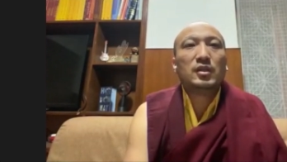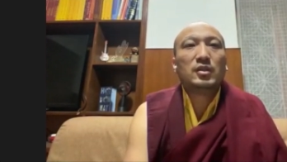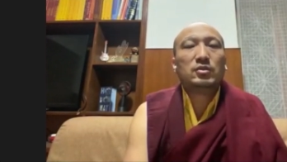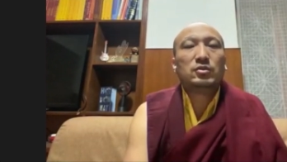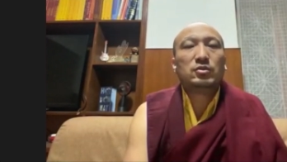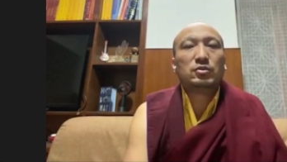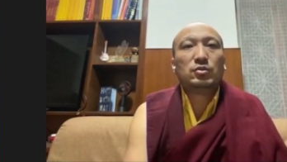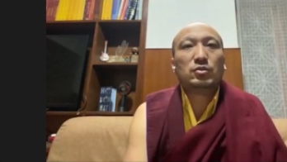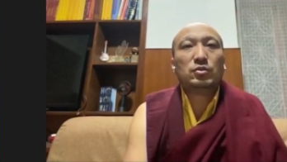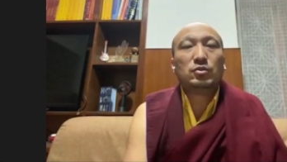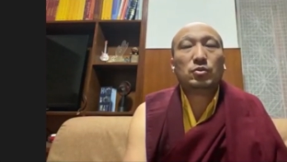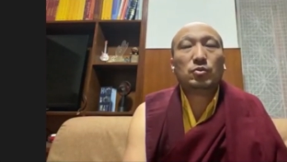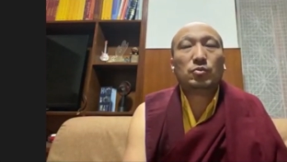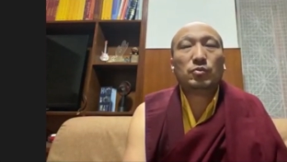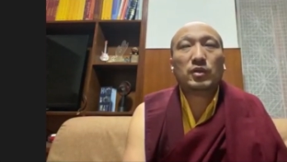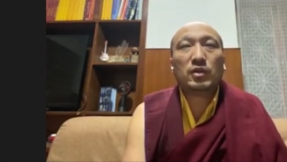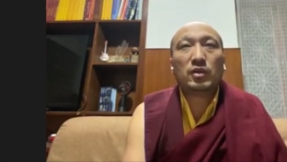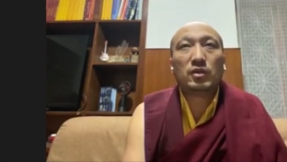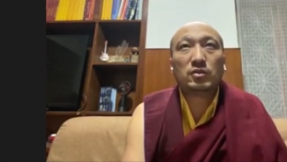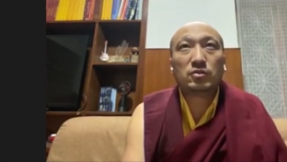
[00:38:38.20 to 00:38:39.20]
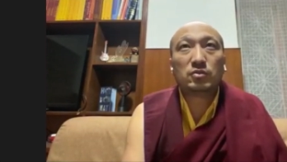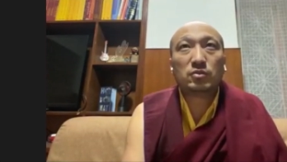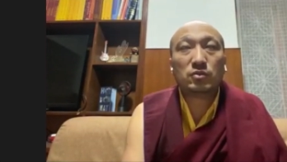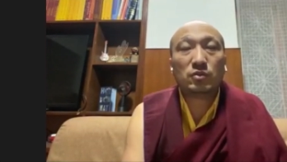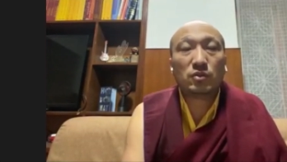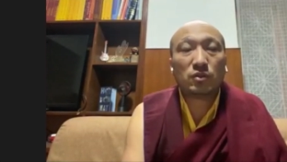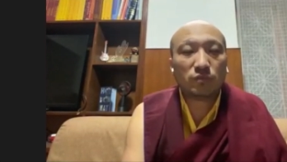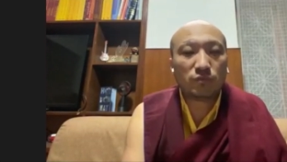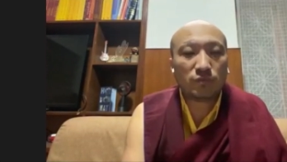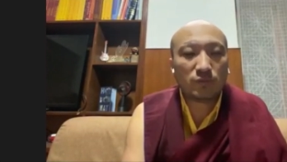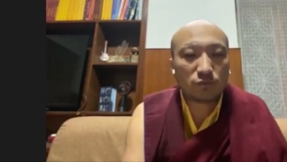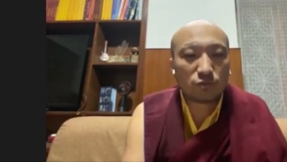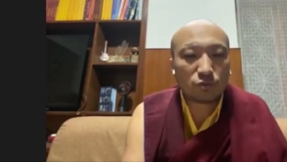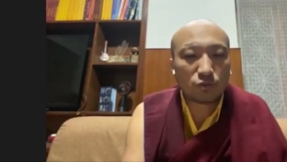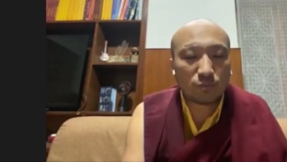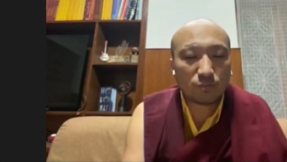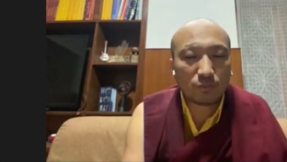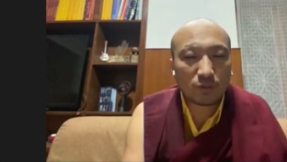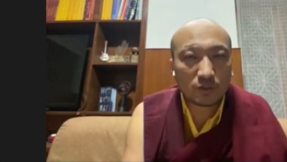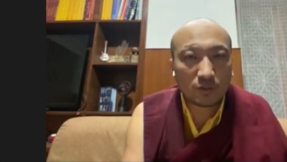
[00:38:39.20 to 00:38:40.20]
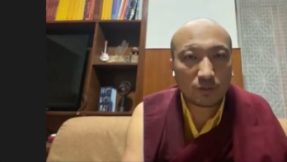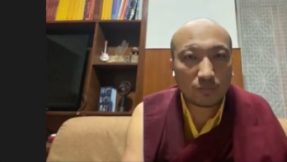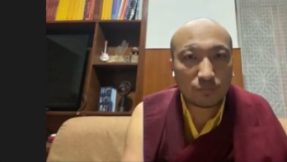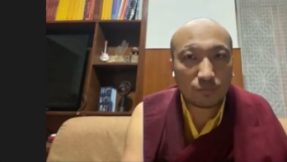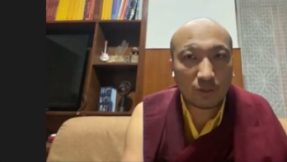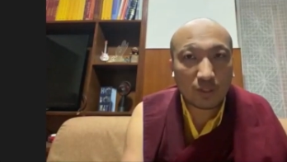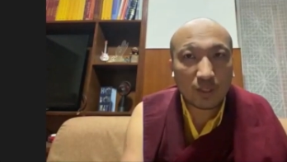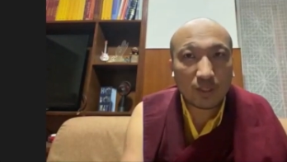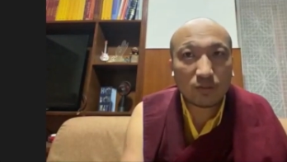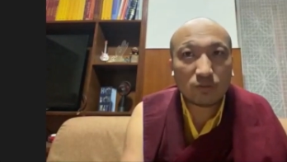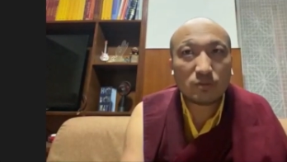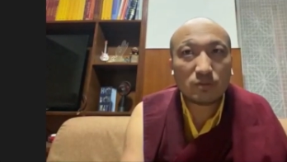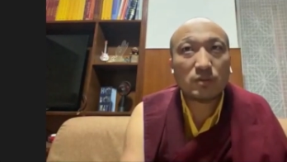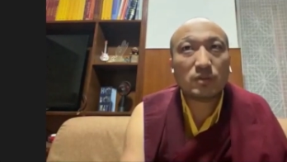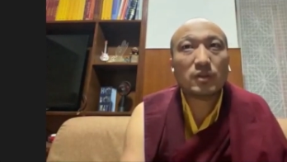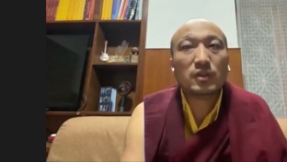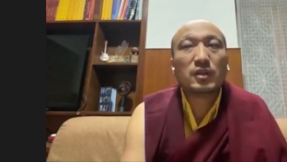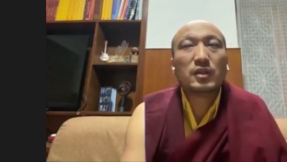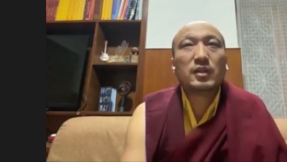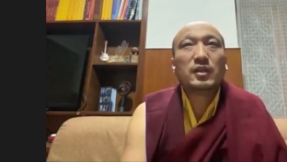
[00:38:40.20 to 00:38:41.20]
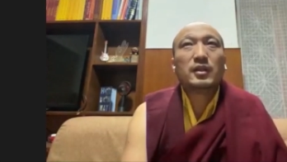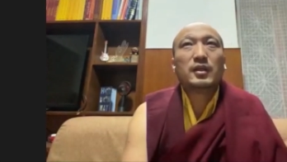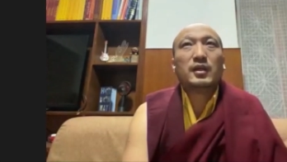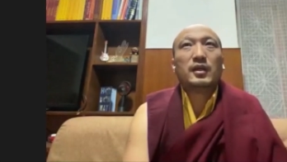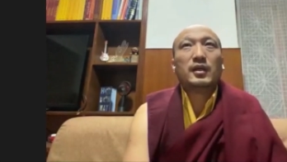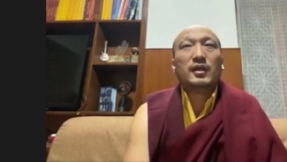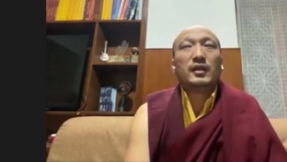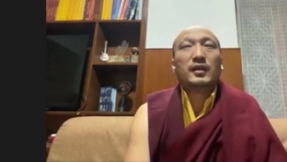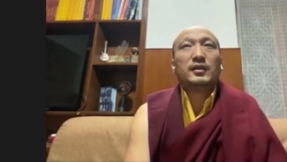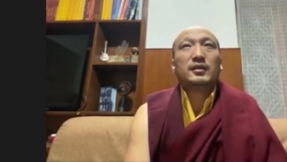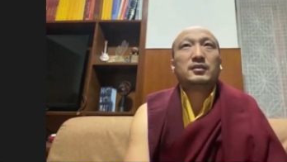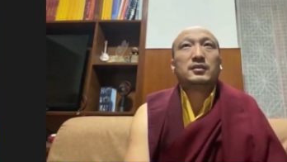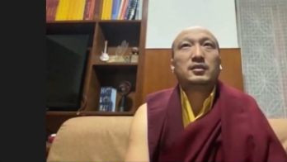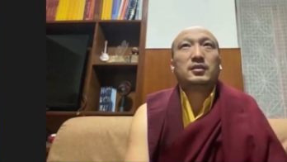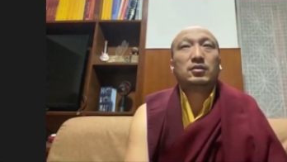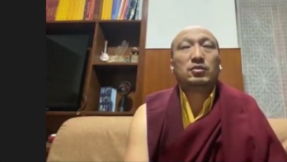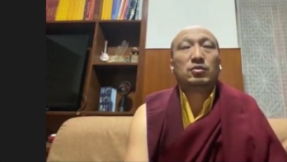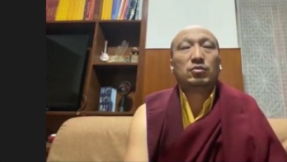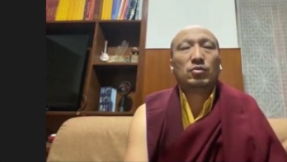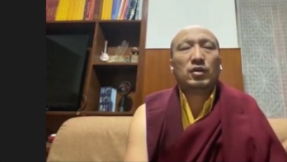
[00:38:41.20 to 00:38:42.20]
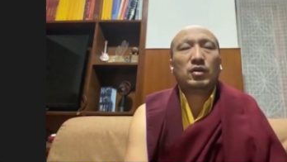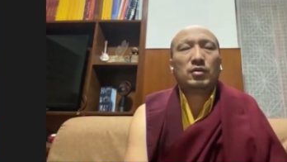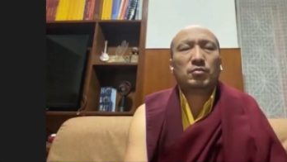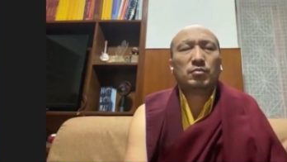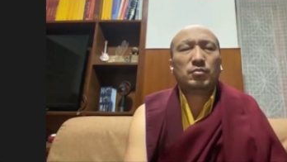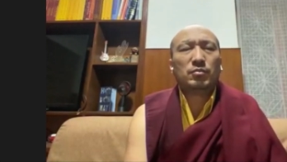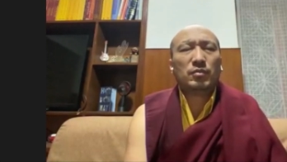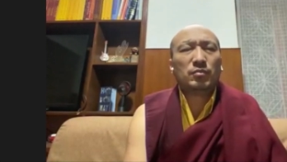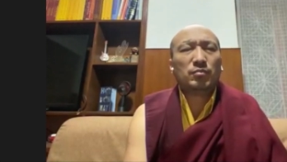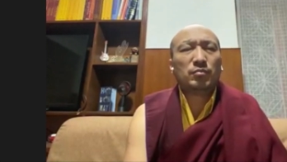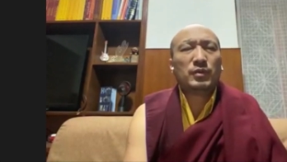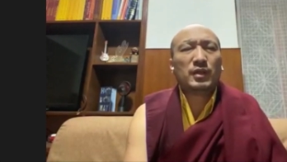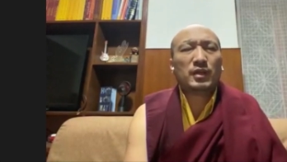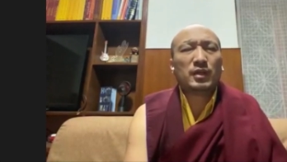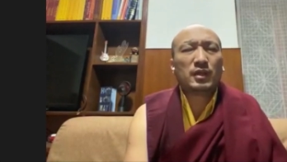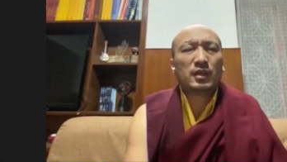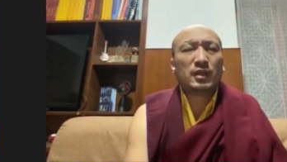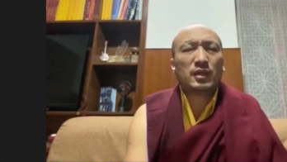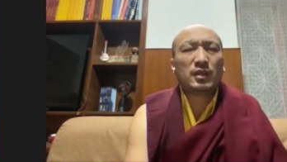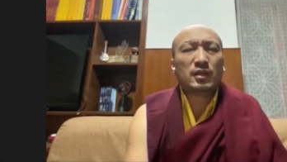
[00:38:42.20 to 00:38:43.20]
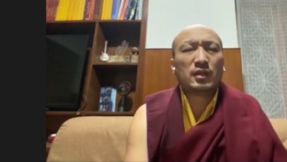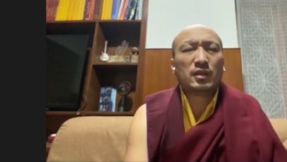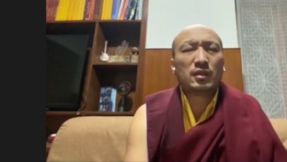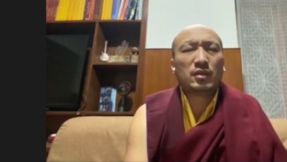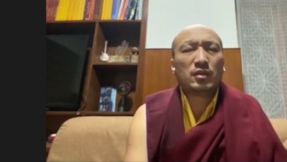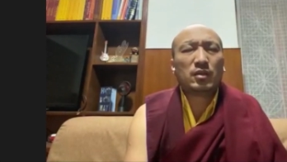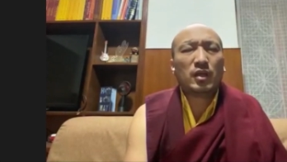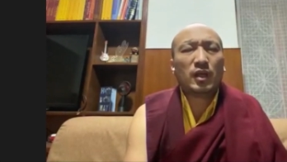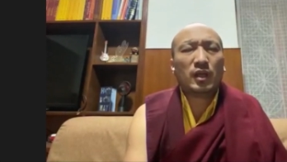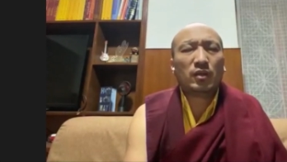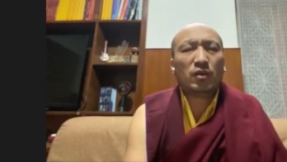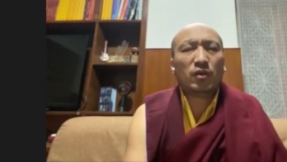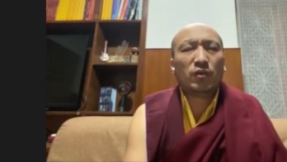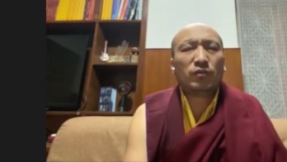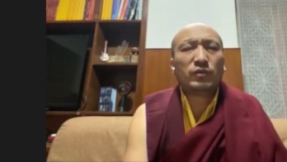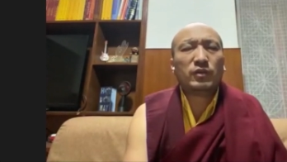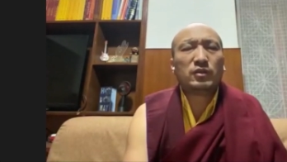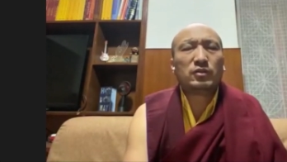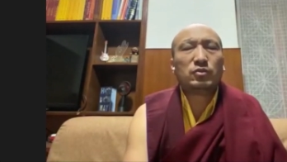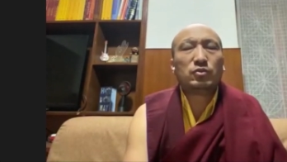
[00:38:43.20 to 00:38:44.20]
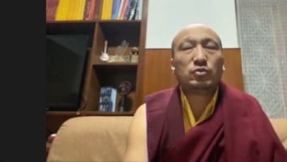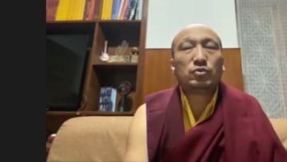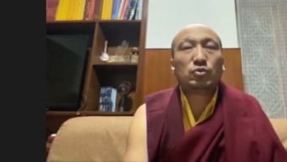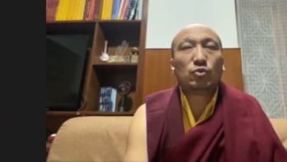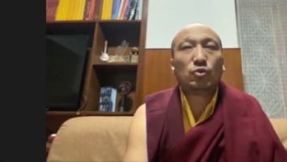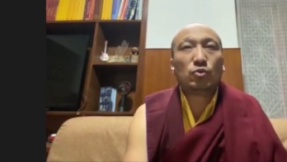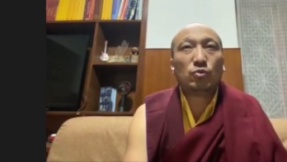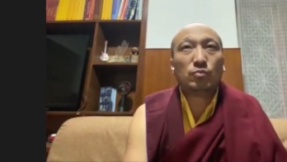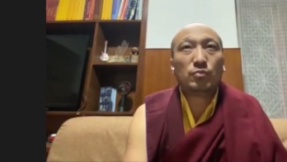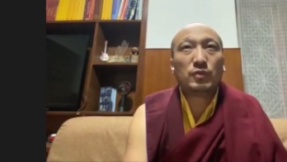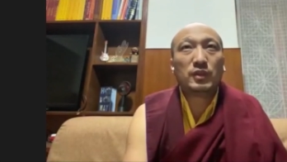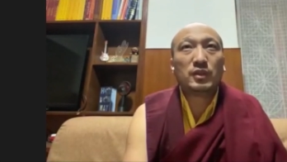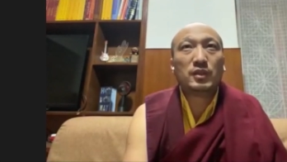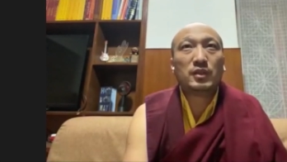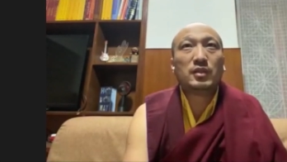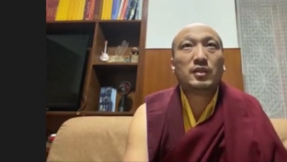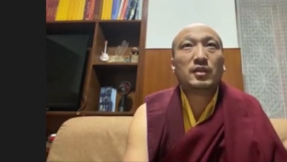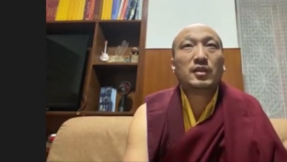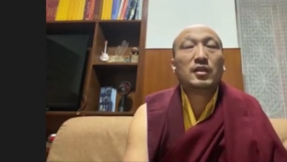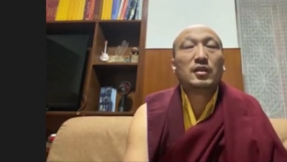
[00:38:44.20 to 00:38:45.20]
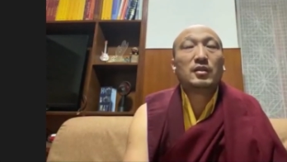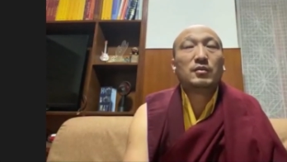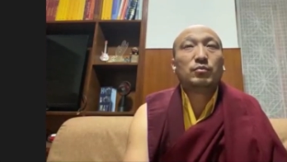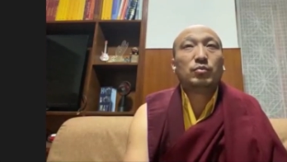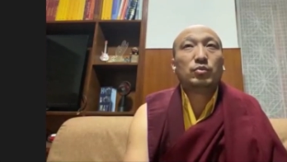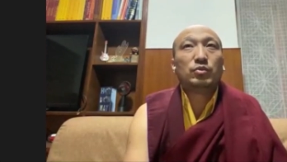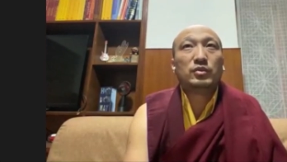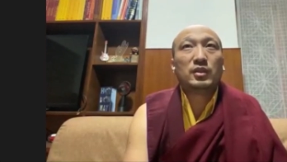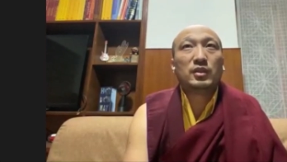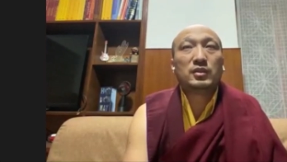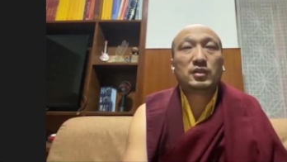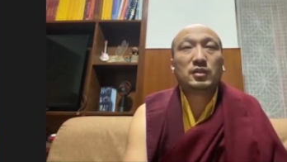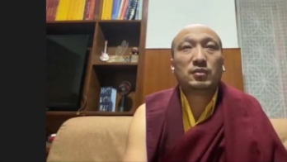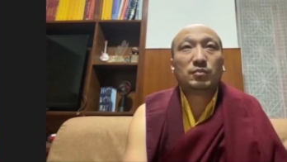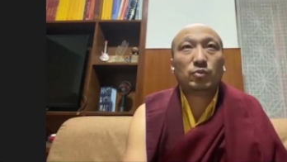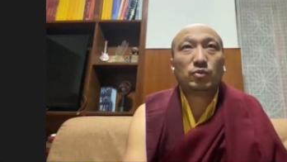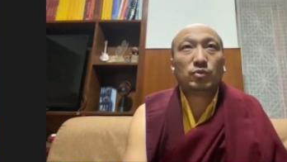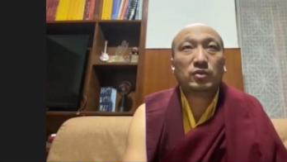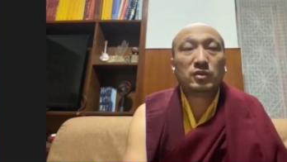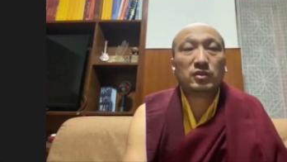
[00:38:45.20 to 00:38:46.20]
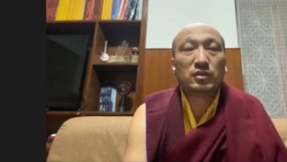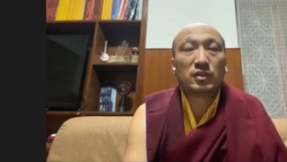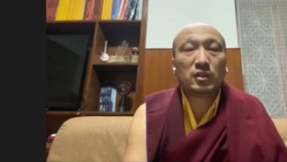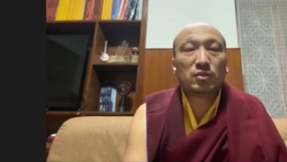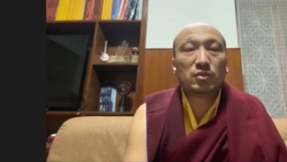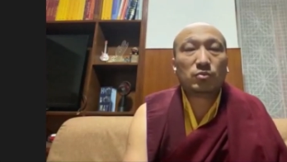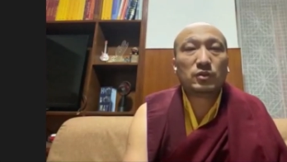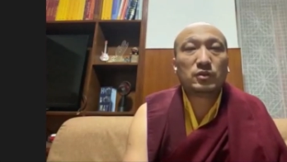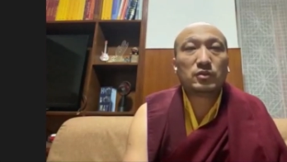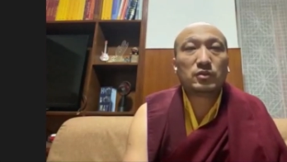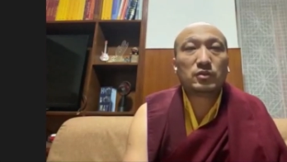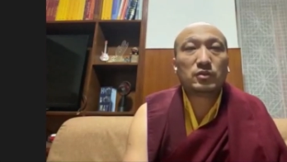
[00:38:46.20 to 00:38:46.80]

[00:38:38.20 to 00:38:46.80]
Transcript: so you will also not feel so much of proud and you are making an offering to so many Buddhas and Bodhisattvas.